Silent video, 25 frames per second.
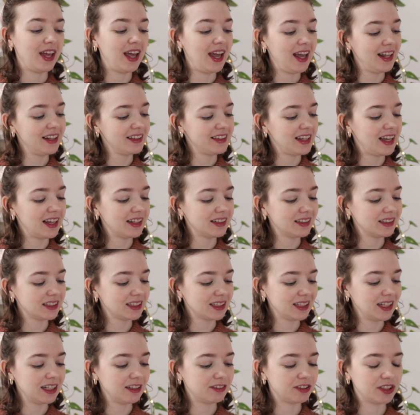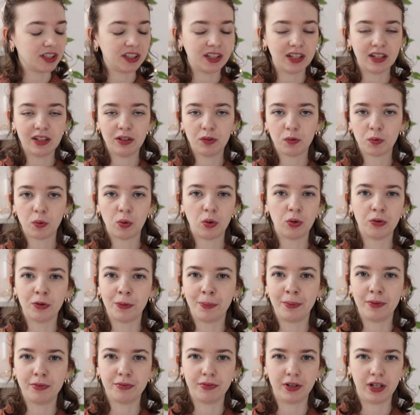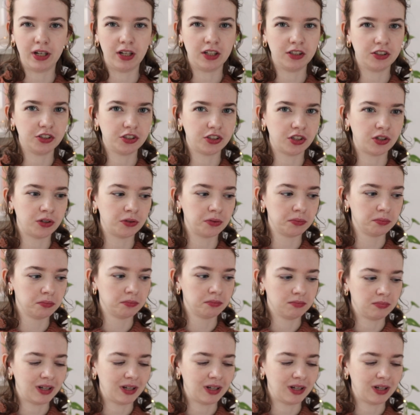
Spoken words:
and then the sleeves, and then it will already be finished. So